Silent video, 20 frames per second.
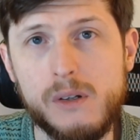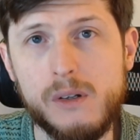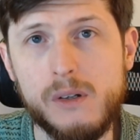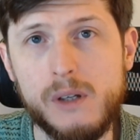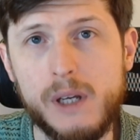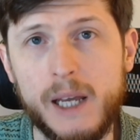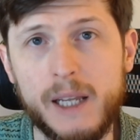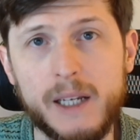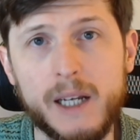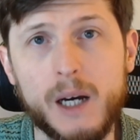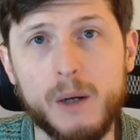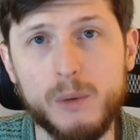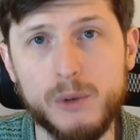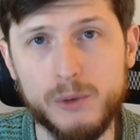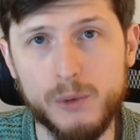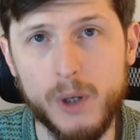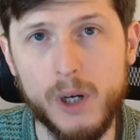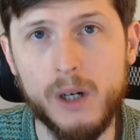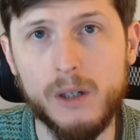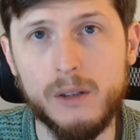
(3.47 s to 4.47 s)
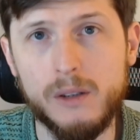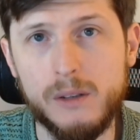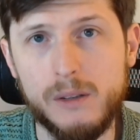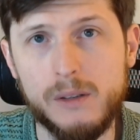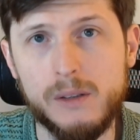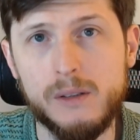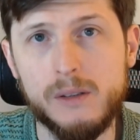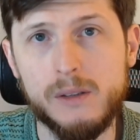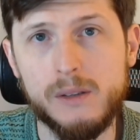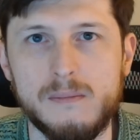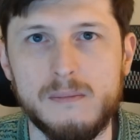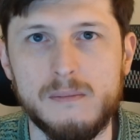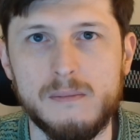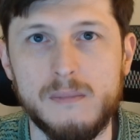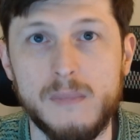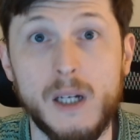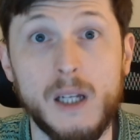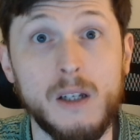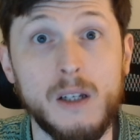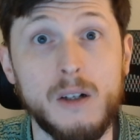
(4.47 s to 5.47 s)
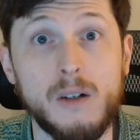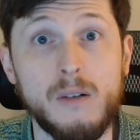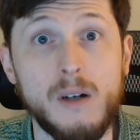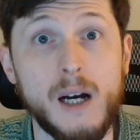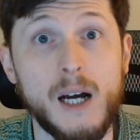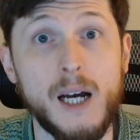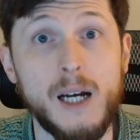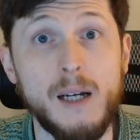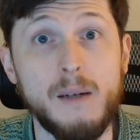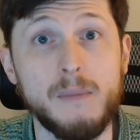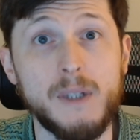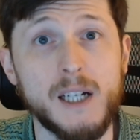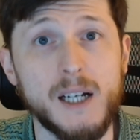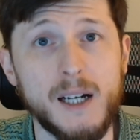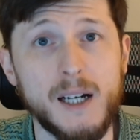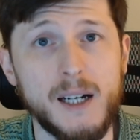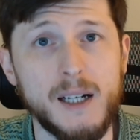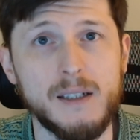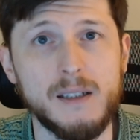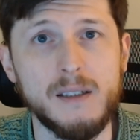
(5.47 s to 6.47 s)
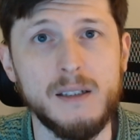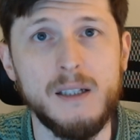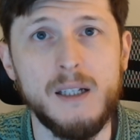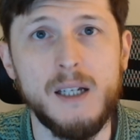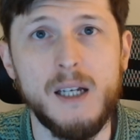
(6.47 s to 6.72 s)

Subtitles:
and I was wrong. Hello, I'm Kyle.